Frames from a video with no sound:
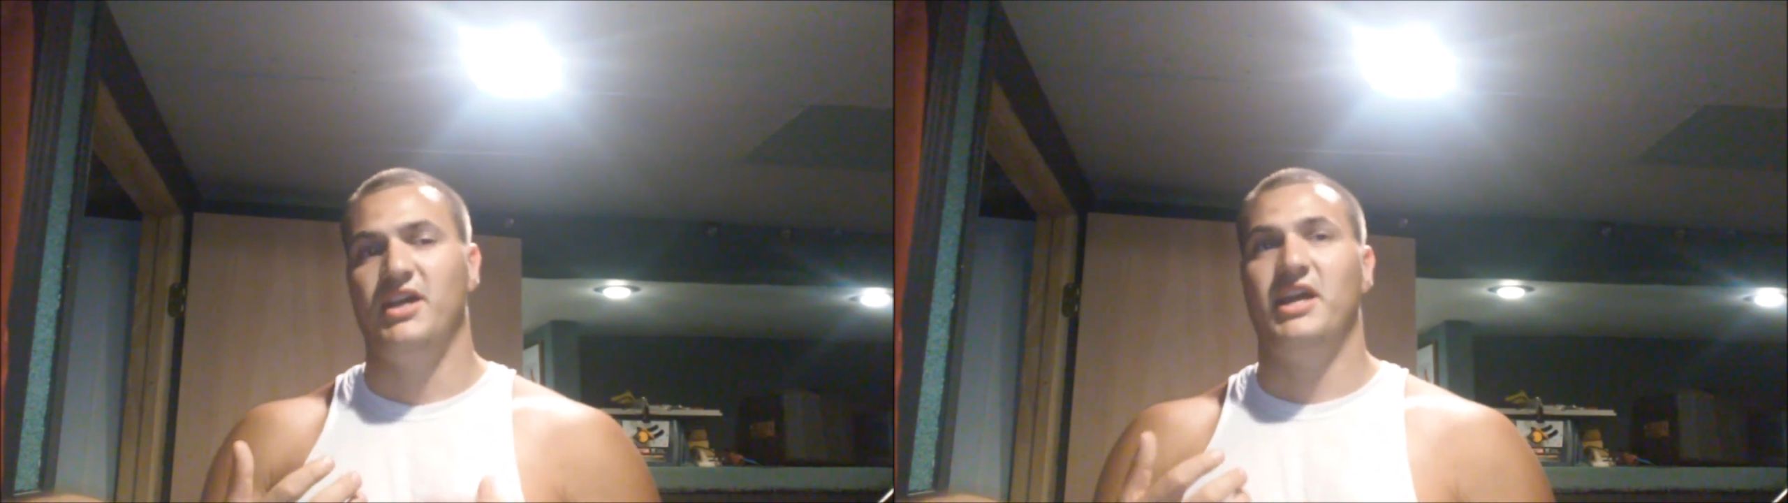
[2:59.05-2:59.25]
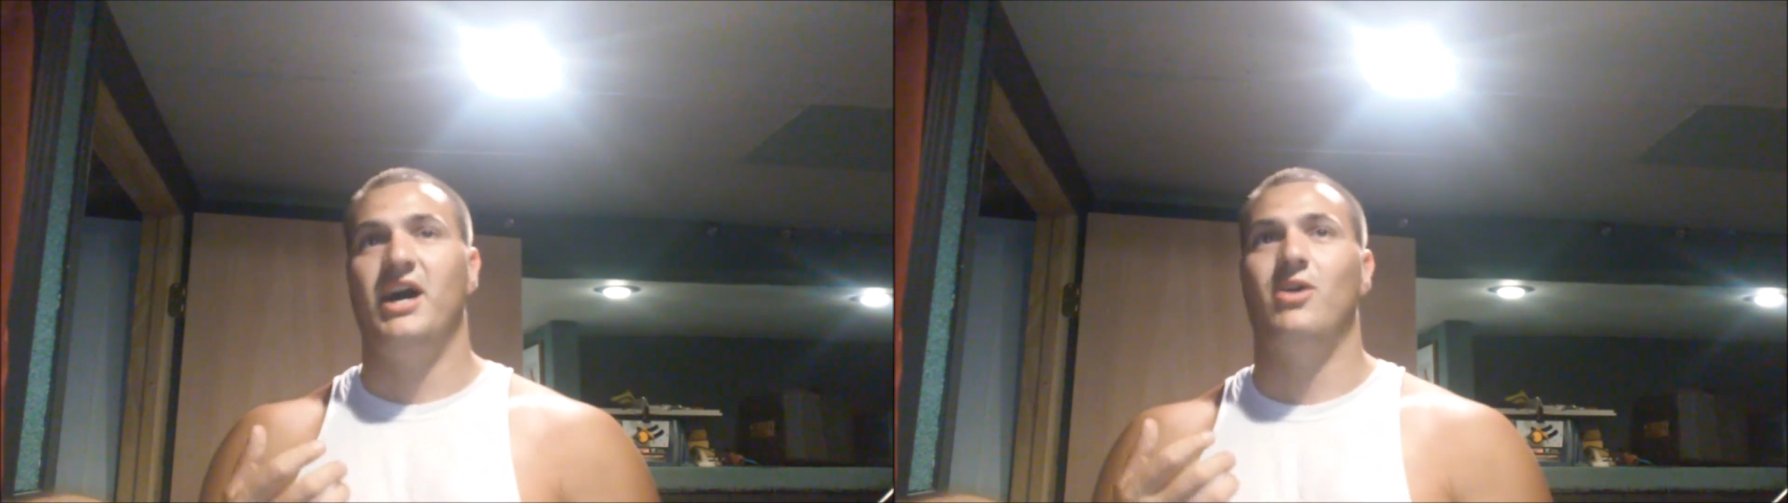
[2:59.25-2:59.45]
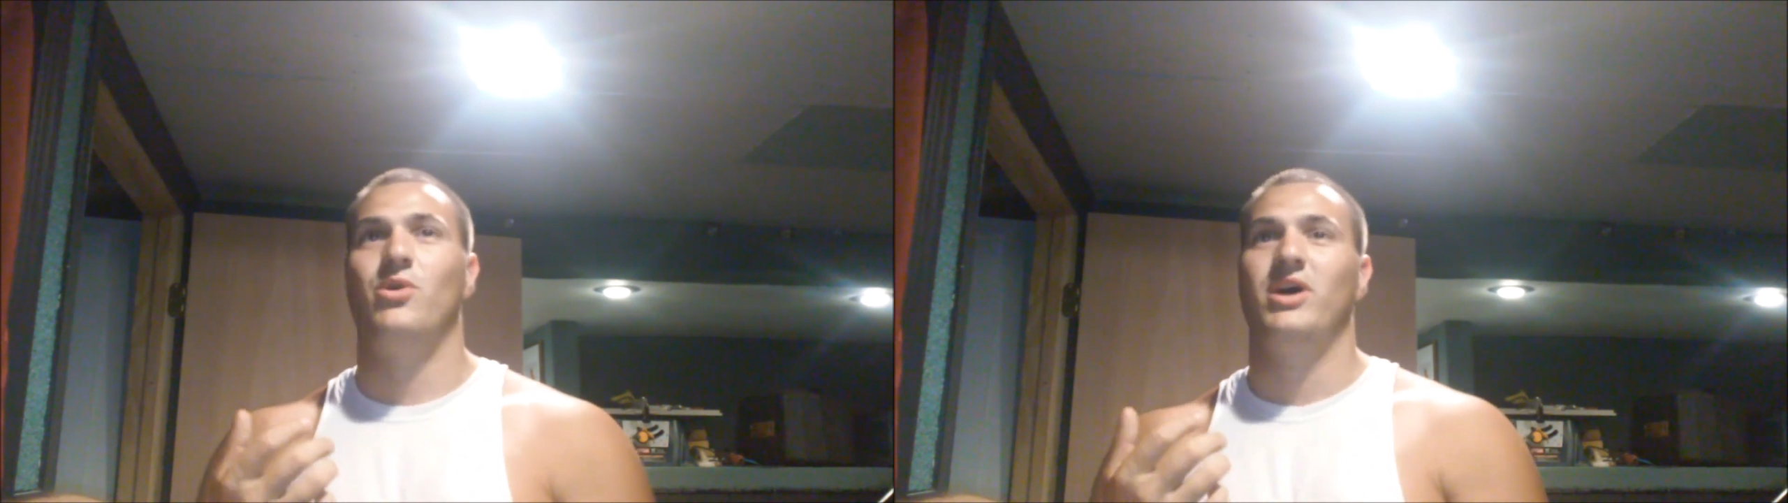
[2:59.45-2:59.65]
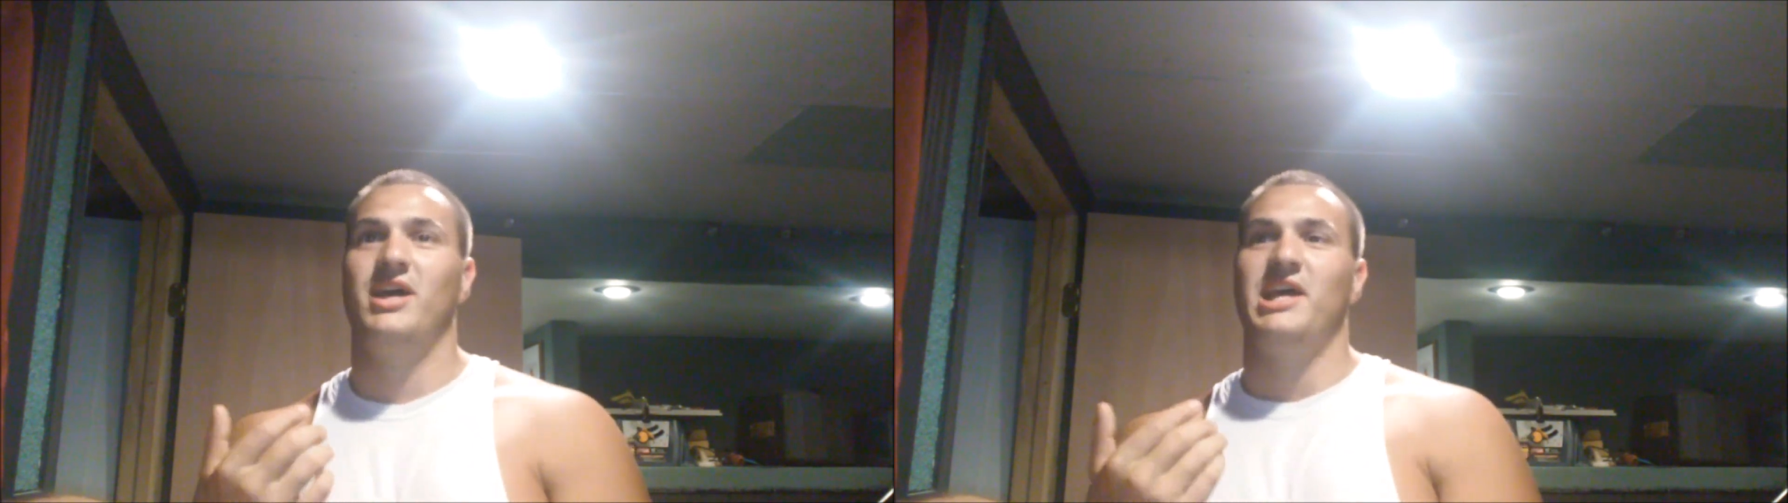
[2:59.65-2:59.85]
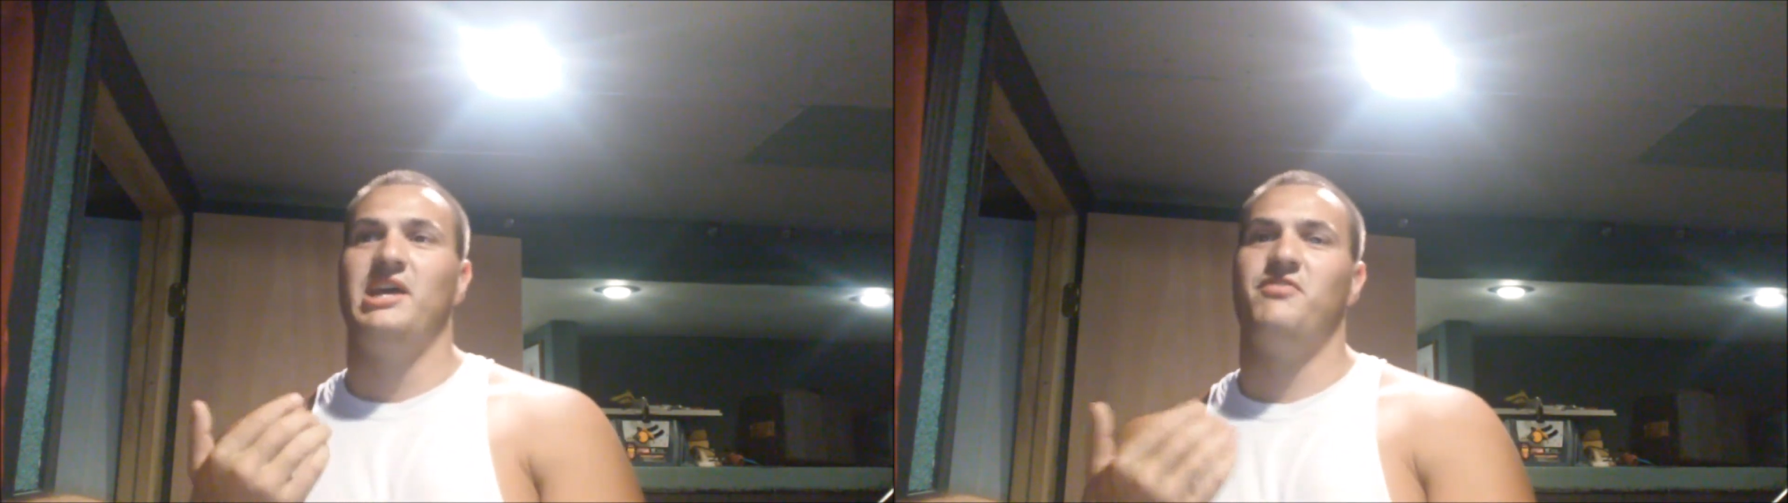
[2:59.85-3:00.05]
Now,
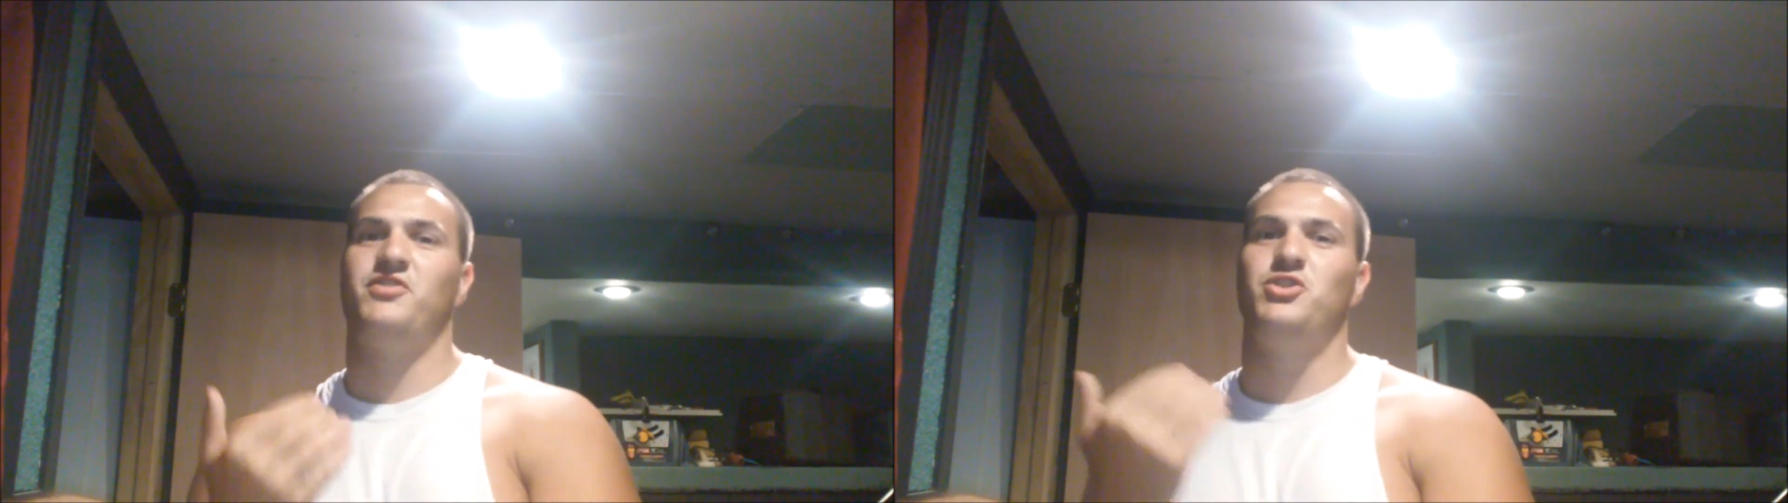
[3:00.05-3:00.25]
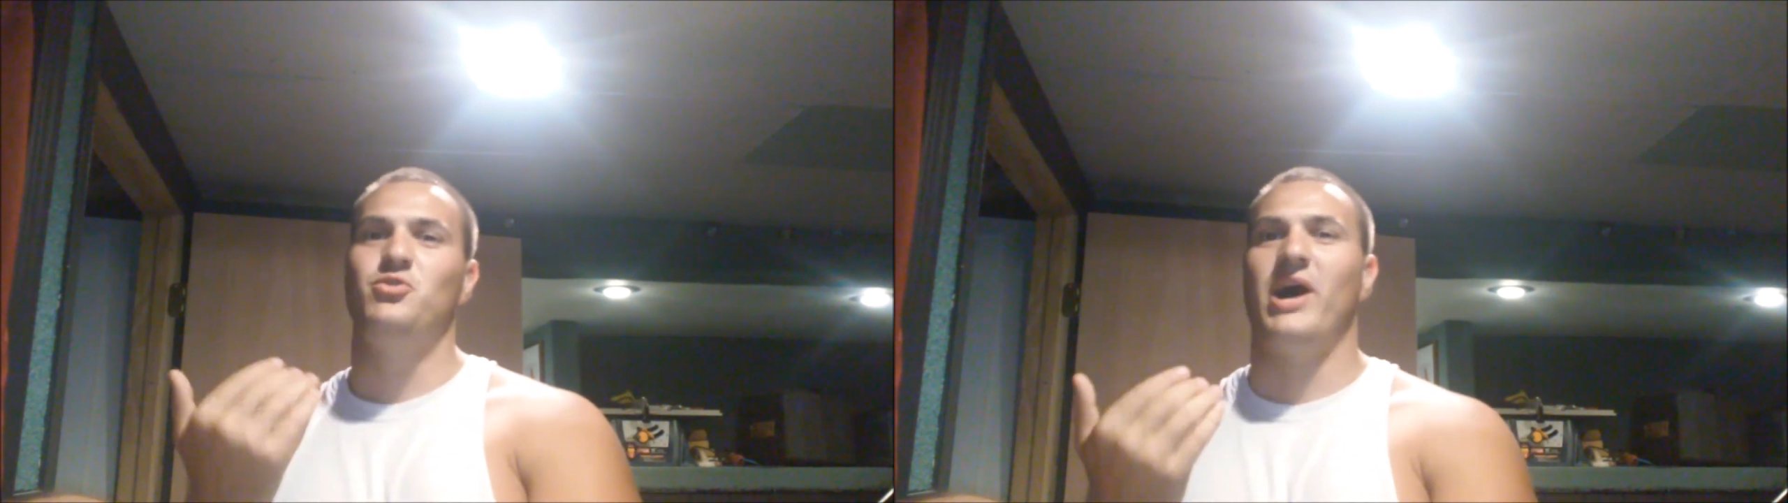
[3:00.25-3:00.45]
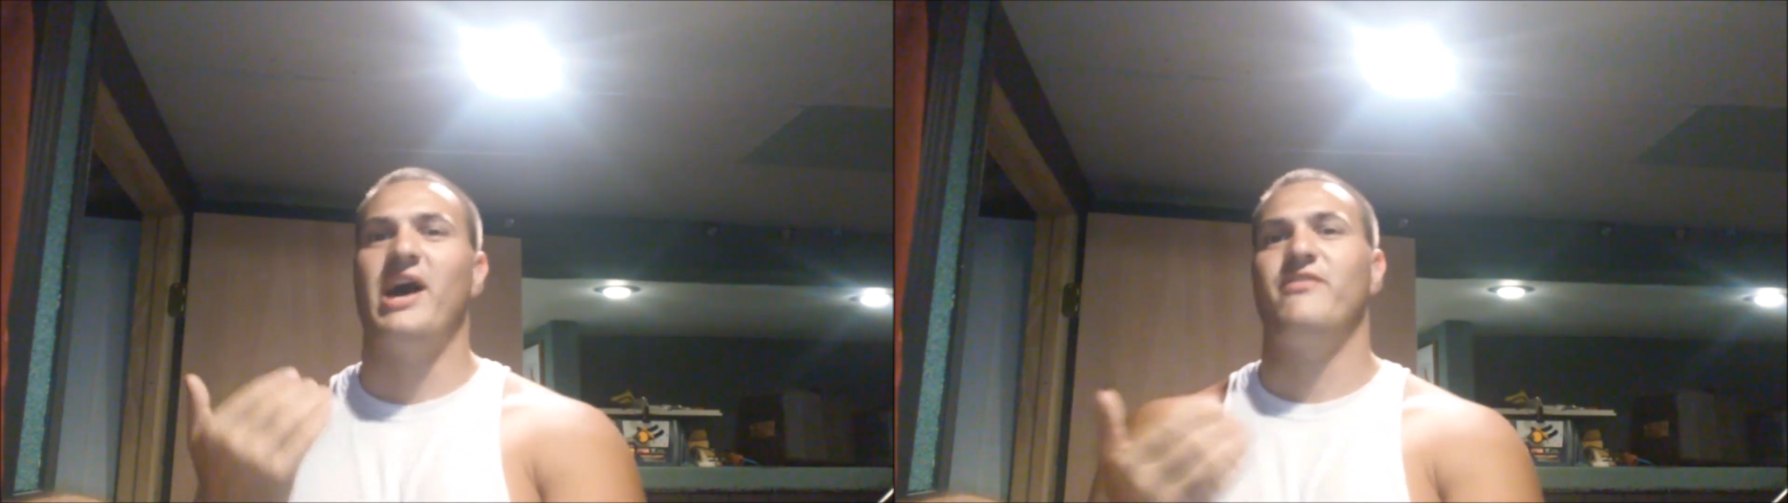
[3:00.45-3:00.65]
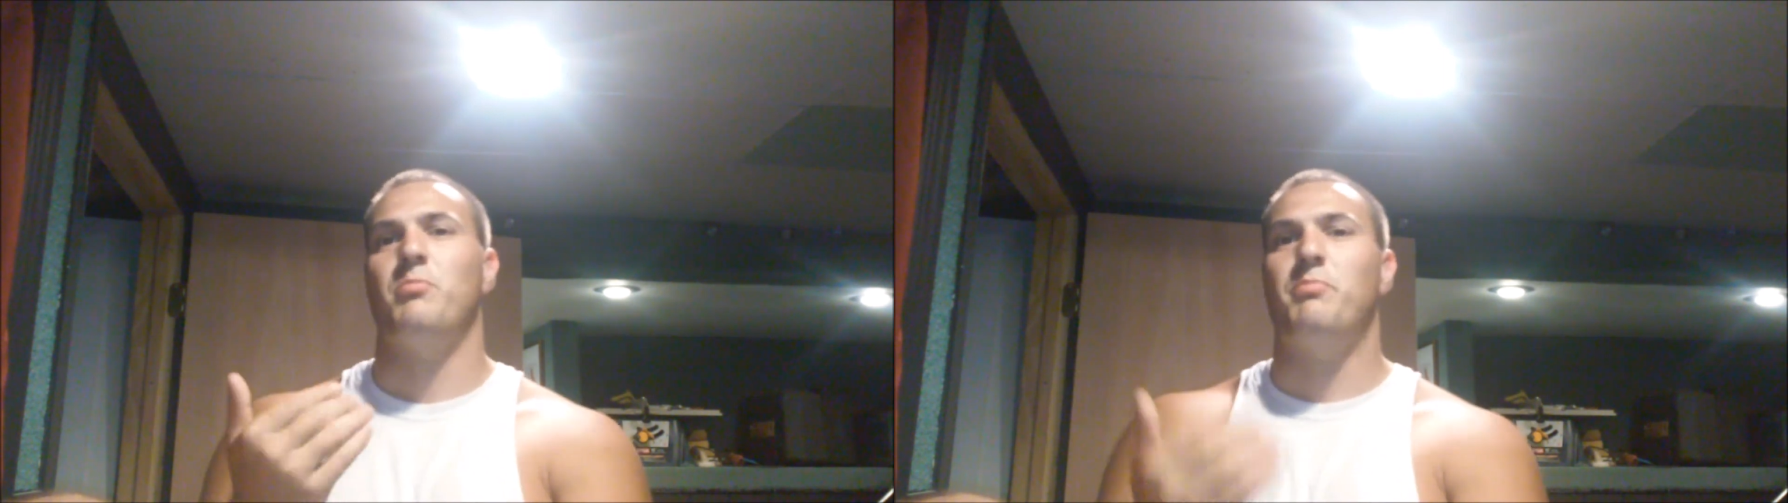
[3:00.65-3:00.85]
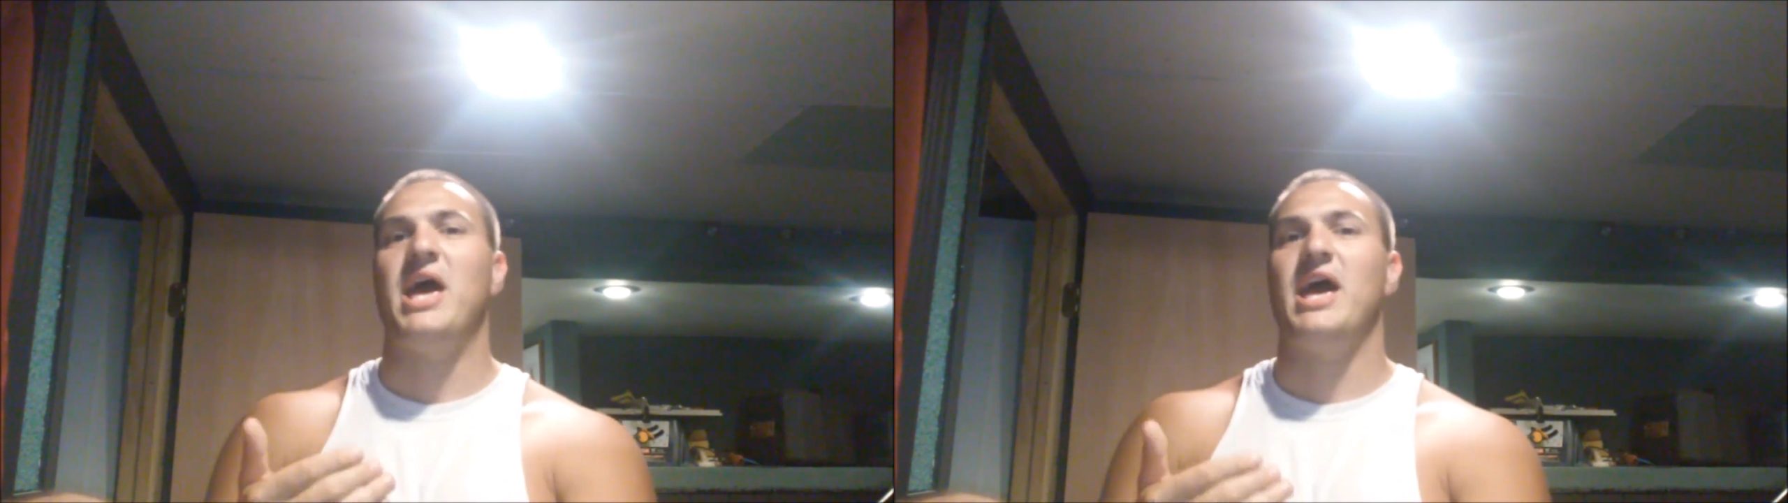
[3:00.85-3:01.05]
if you have
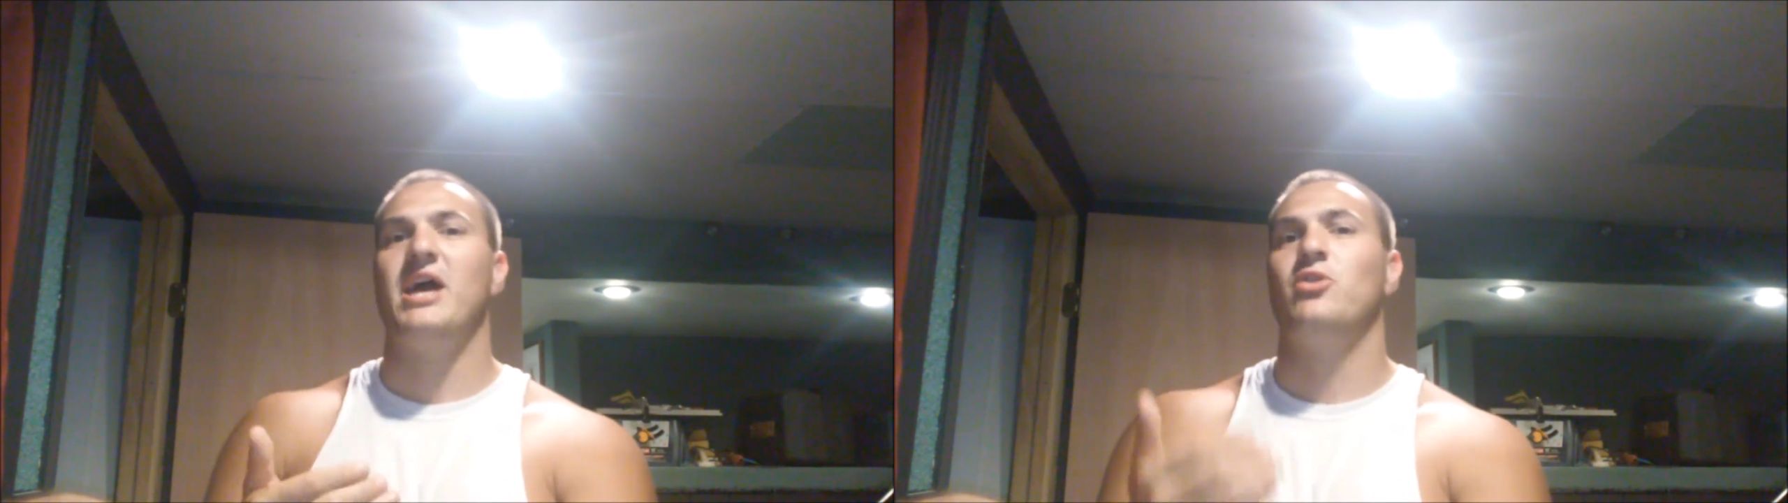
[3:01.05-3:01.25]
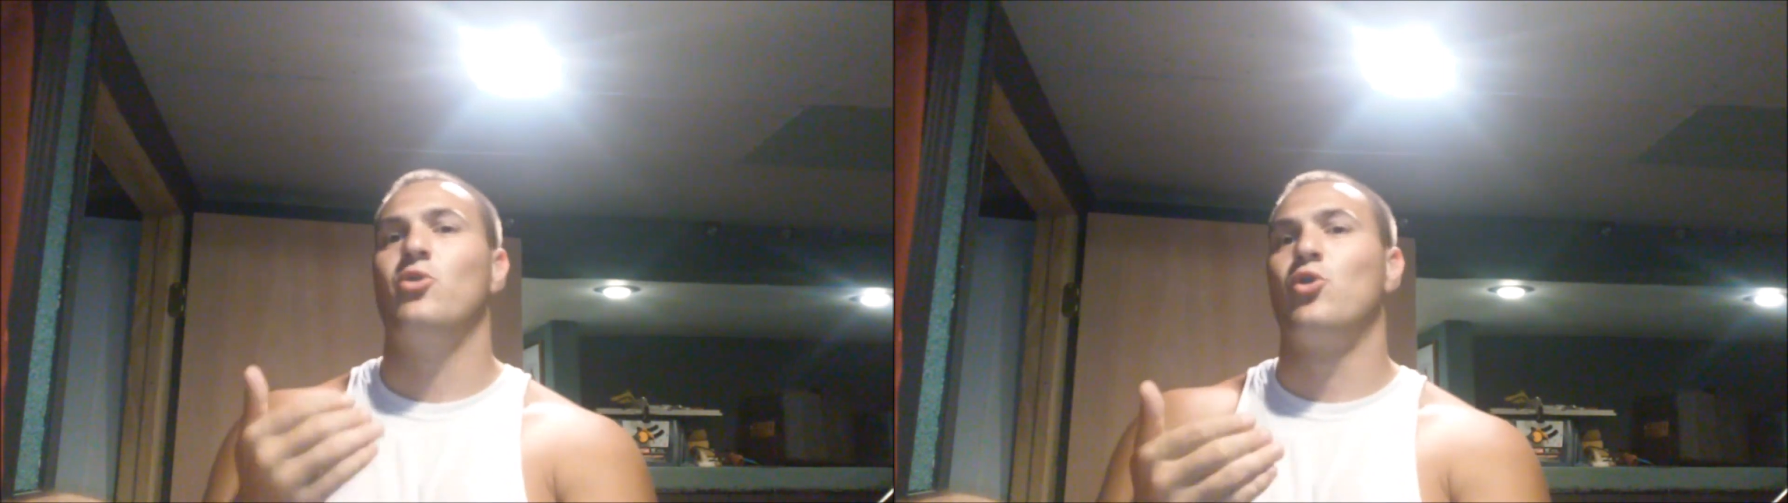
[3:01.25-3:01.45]
a bad